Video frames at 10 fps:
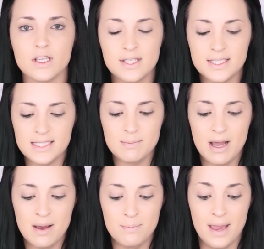this is
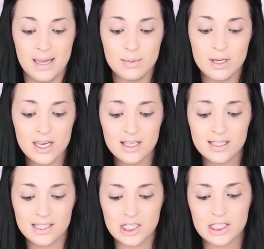my baby.
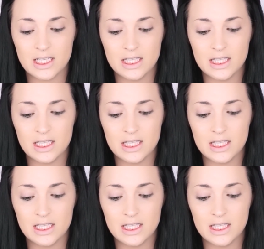Seriously,